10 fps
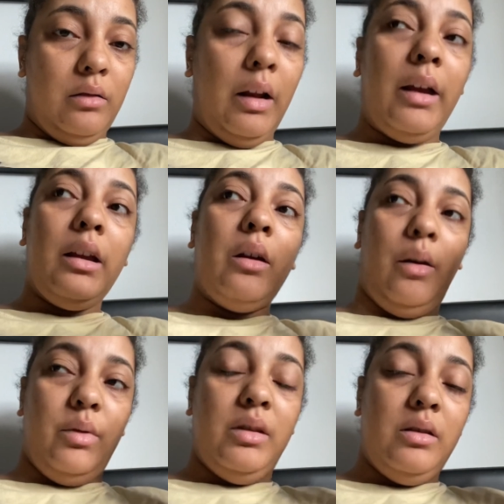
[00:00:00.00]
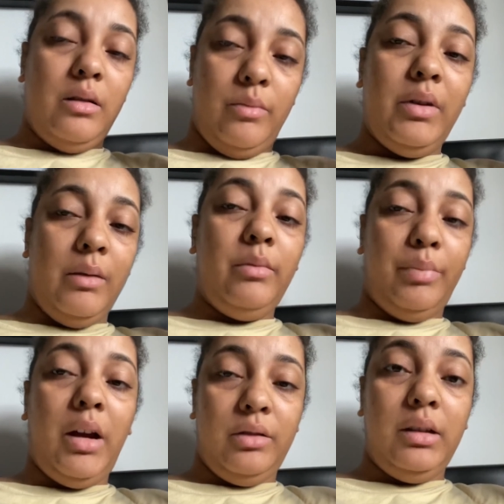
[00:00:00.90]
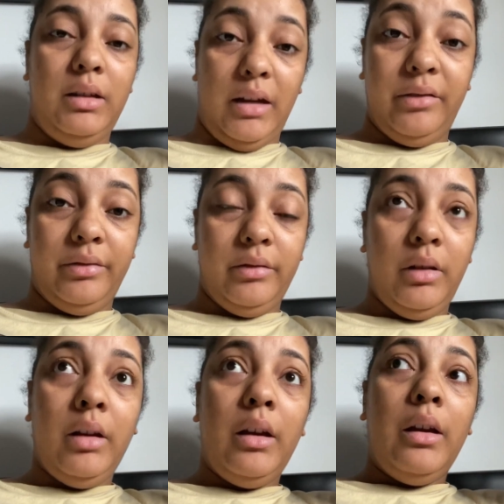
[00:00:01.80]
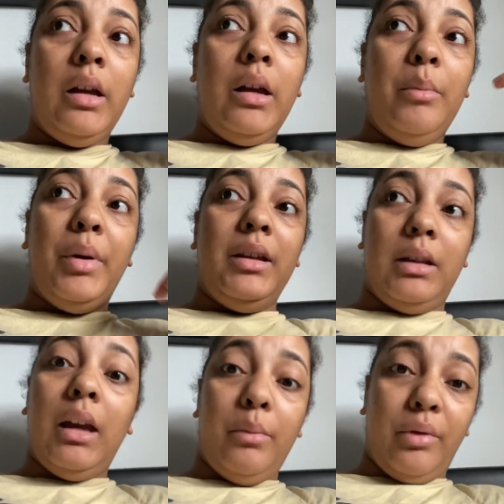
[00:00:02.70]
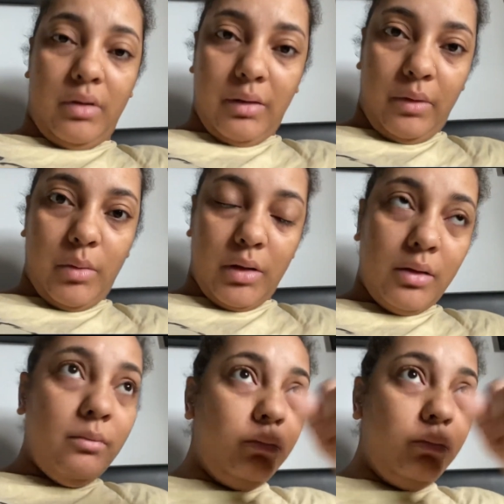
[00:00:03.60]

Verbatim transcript: Like I was I'm, I'm partially deaf, but it's getting progressively worse.